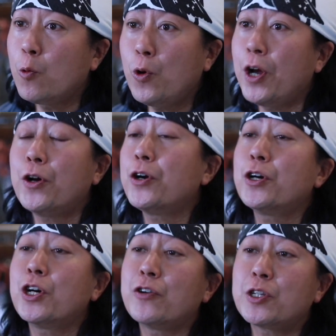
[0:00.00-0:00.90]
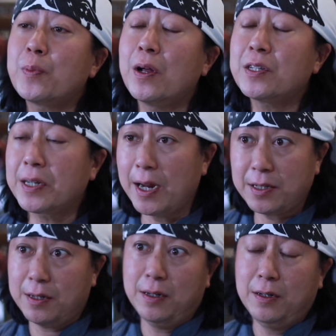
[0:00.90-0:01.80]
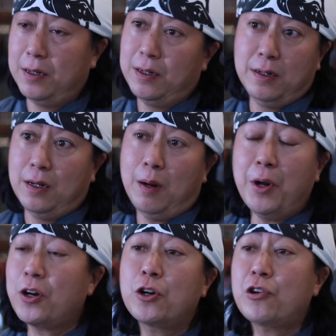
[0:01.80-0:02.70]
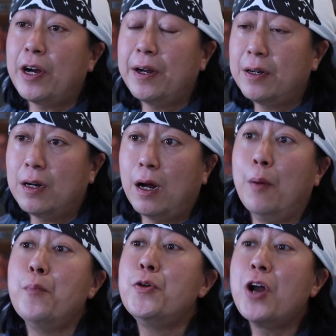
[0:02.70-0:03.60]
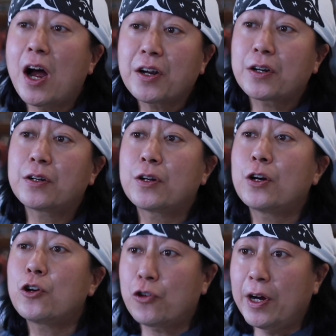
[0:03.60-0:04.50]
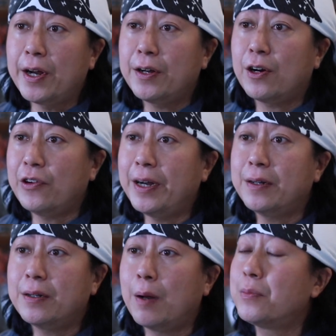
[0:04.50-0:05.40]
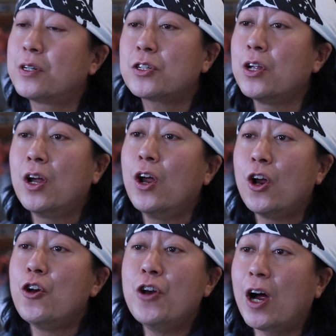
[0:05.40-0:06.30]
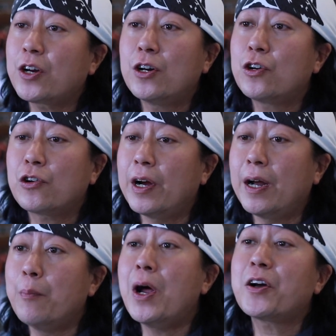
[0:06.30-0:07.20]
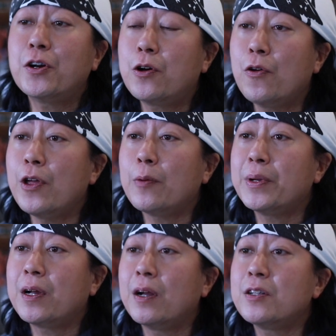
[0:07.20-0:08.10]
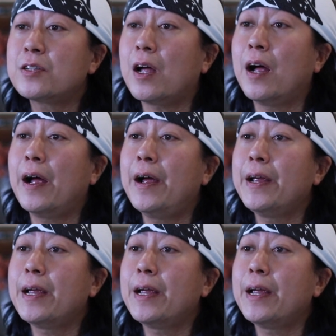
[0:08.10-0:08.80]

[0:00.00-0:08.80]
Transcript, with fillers: when I heard her response, guys, I'm not going to cry. I'm not going to cry, all right? I'm just I'm not gonna cry. I'm not gonna go there because I